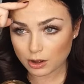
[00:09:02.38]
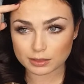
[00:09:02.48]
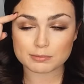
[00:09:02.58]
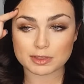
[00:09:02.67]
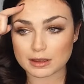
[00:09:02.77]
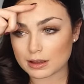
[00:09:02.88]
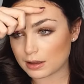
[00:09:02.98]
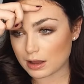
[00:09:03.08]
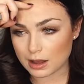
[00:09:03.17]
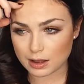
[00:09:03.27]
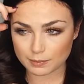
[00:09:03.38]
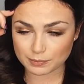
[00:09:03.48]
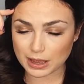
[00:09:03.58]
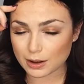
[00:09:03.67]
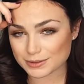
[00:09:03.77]
on the um,
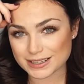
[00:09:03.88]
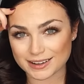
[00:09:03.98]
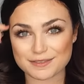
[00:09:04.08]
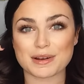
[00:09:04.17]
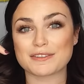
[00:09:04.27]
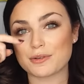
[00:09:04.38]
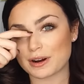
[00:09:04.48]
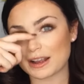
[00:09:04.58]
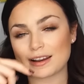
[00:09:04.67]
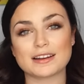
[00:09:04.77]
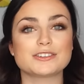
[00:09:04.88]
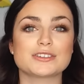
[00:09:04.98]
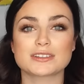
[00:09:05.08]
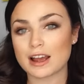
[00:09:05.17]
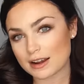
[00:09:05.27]
outside of my forehead and
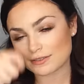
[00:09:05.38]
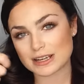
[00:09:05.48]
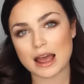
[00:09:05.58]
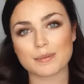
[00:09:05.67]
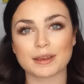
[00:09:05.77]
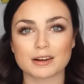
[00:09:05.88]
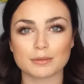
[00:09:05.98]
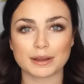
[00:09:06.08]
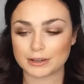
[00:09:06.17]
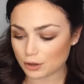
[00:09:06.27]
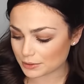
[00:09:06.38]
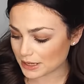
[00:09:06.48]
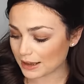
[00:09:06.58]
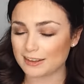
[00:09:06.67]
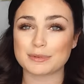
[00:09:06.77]
just kind of tapping it on my nose.
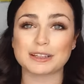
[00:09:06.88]
I have